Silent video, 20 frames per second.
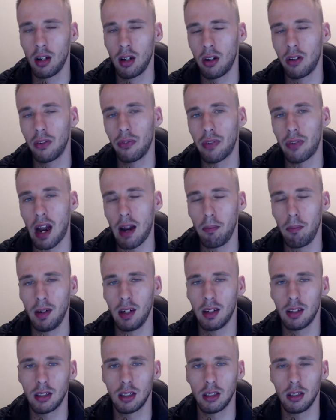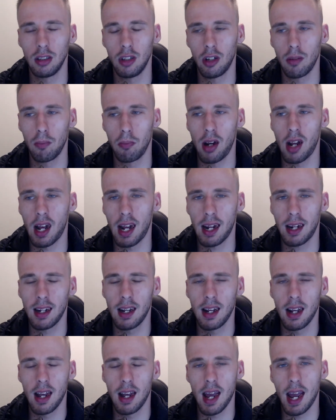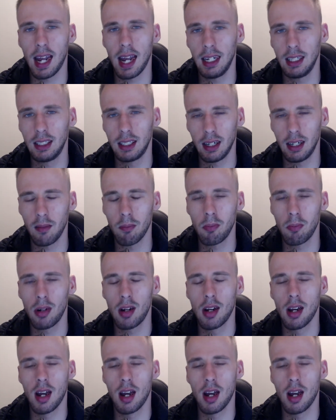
5 minutes, and you can be like, hey Tim,